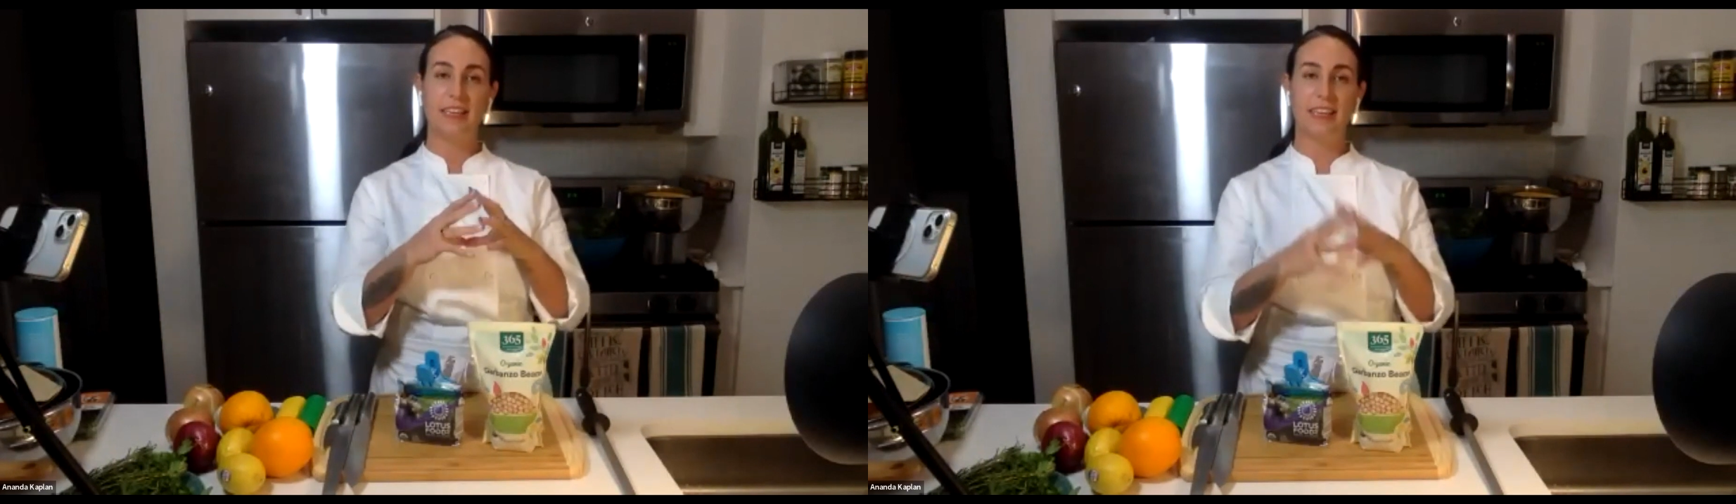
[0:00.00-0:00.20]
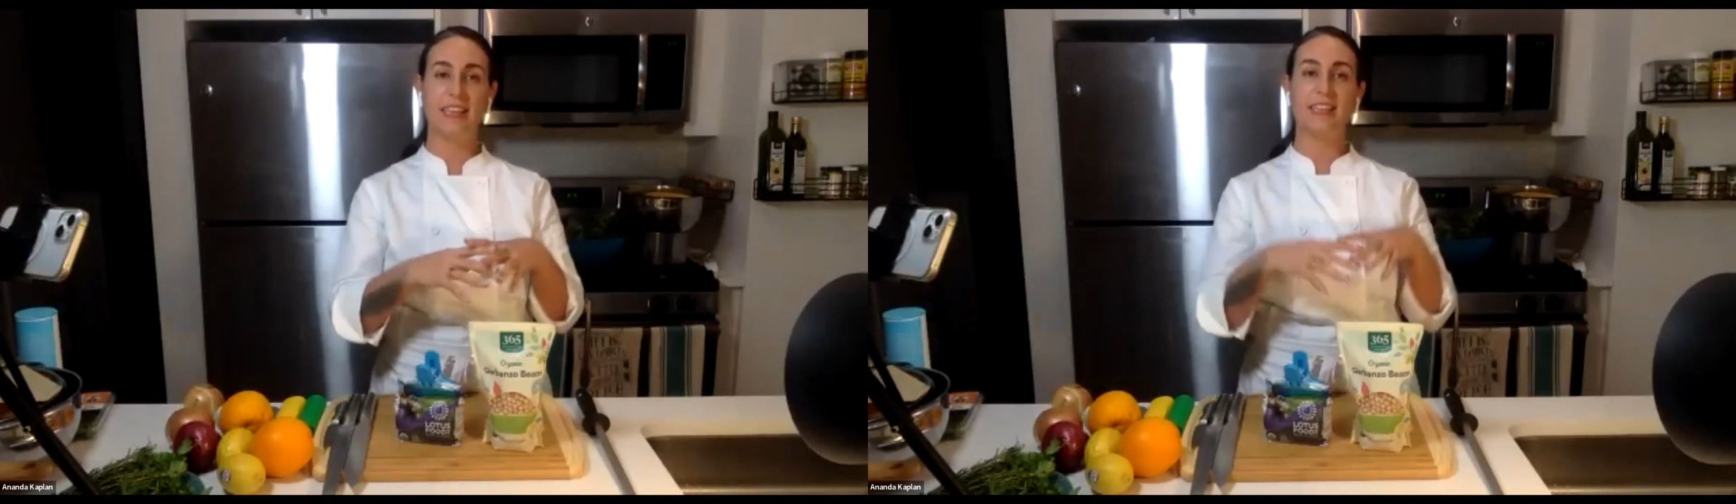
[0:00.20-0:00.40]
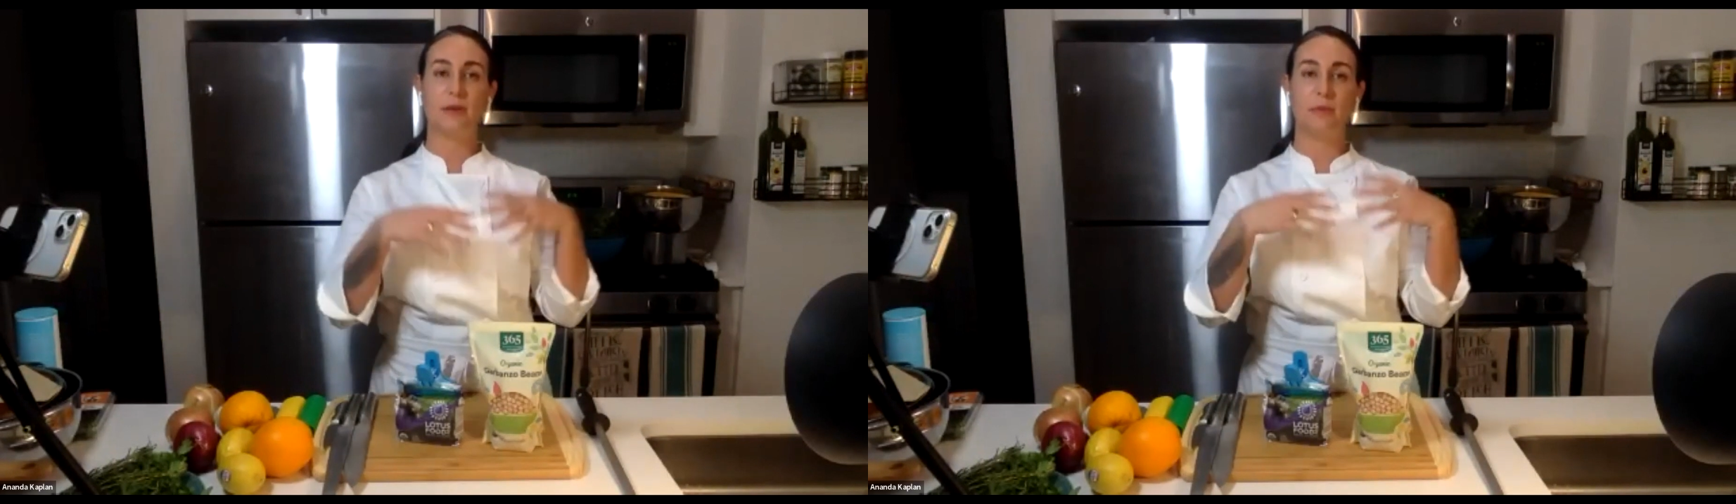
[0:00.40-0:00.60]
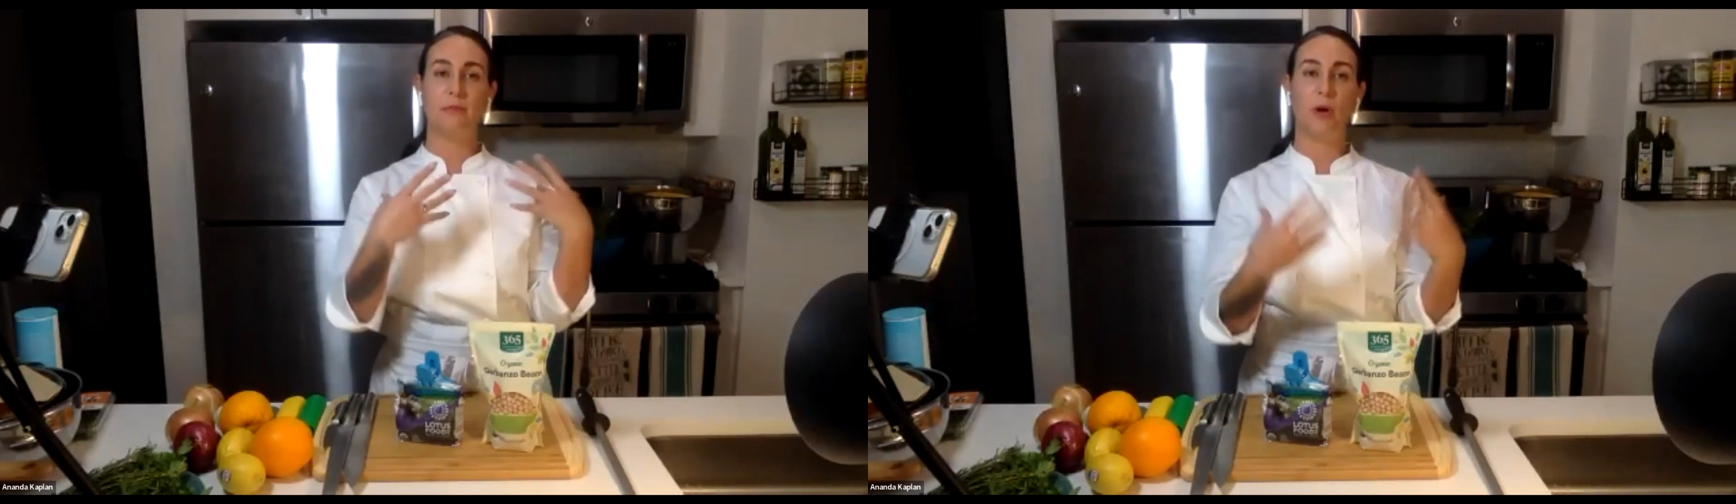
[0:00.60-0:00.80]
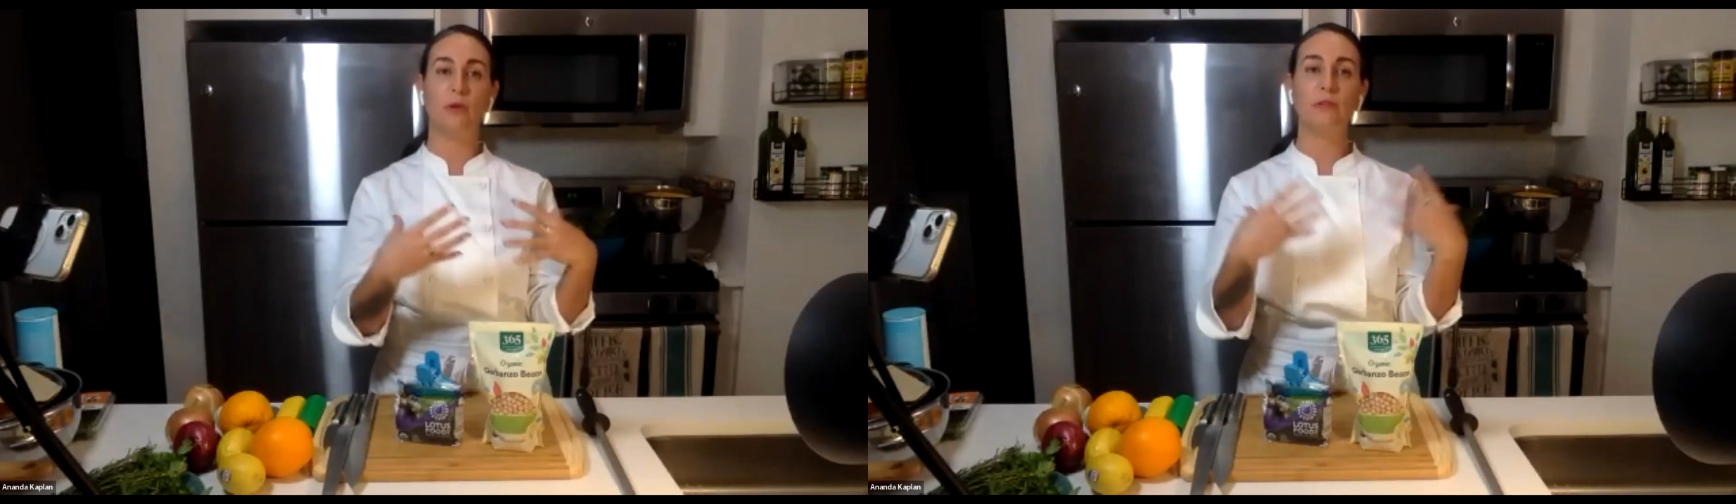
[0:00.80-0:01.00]
get the
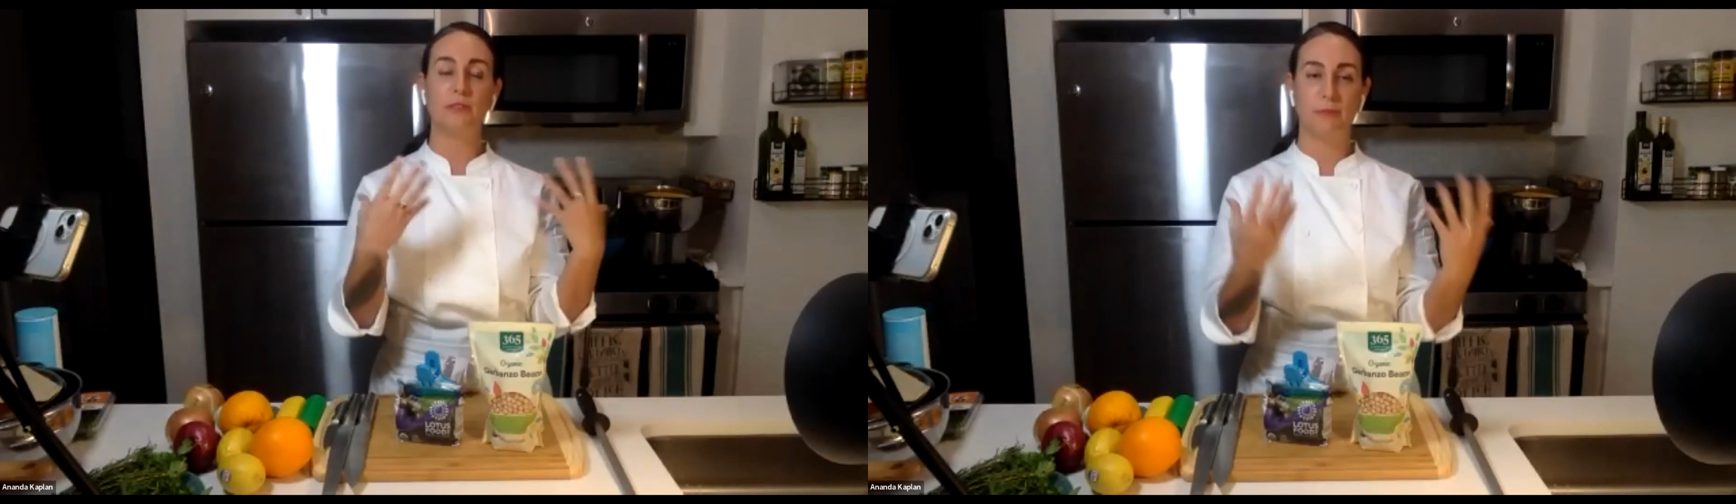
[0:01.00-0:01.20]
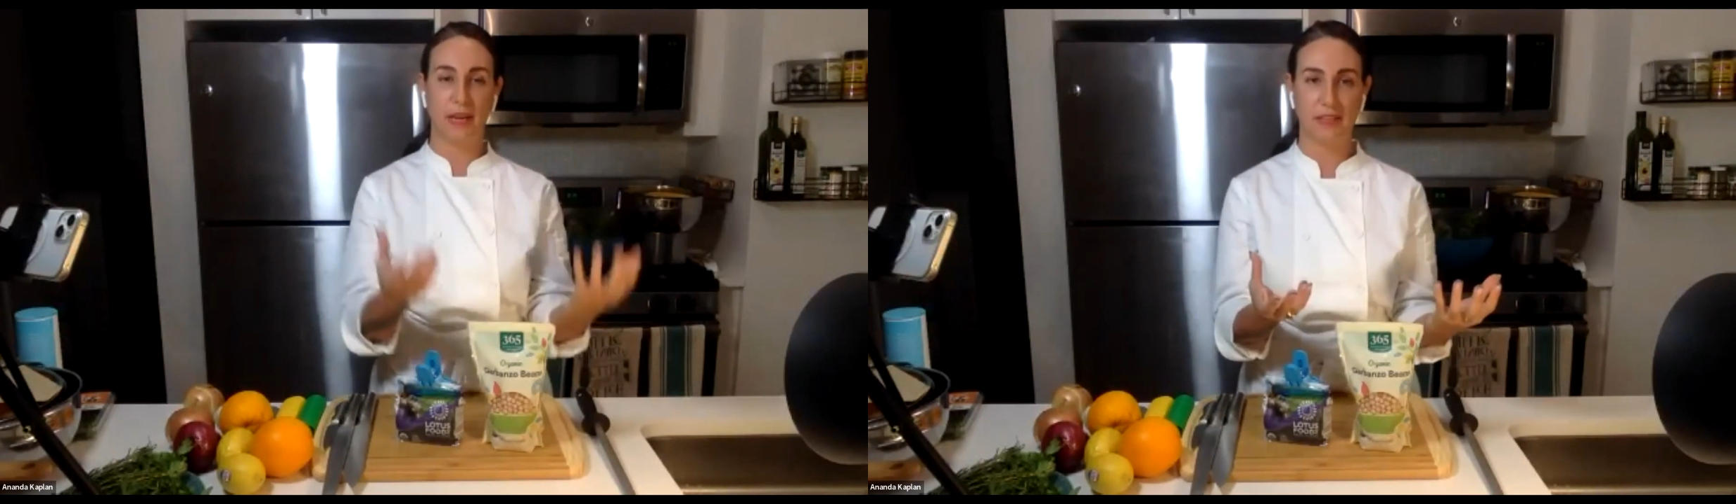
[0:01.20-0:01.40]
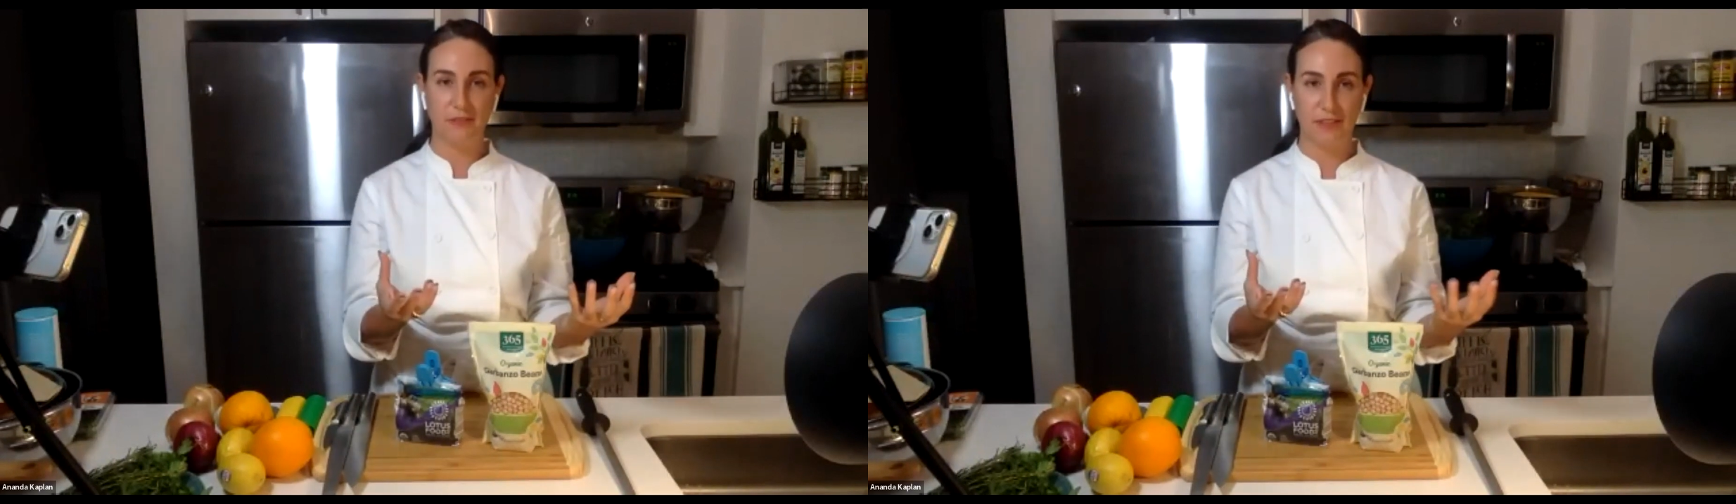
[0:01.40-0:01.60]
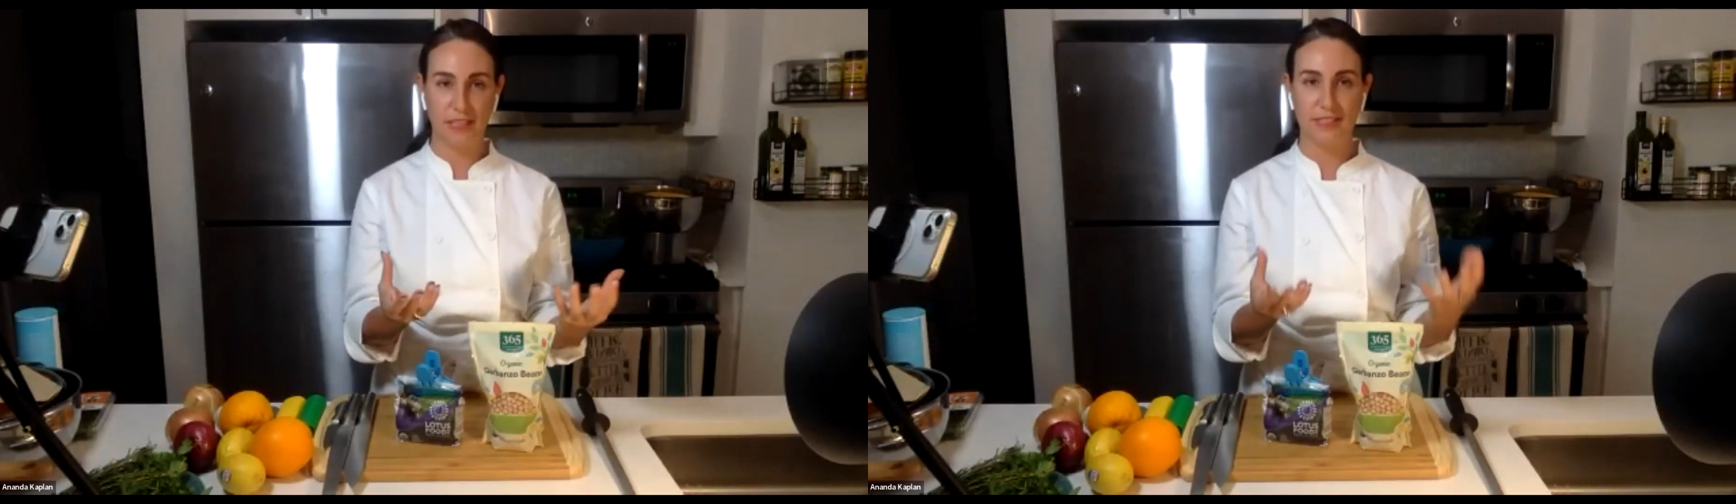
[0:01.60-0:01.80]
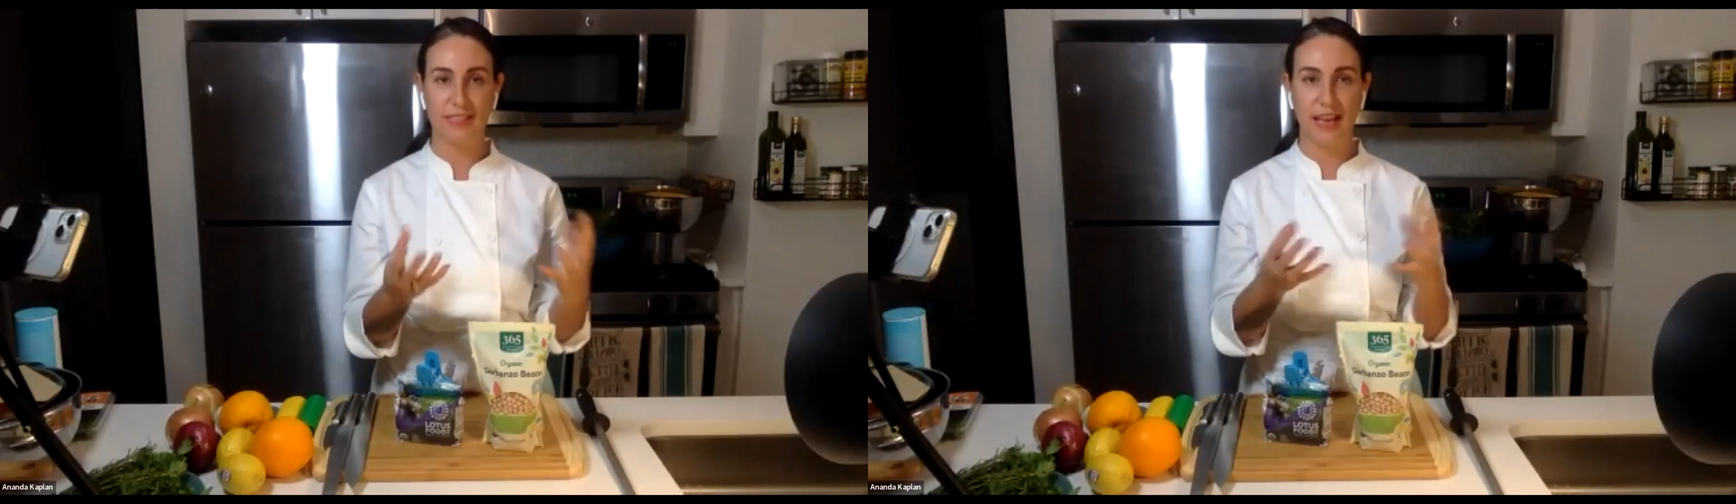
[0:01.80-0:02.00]
most benefits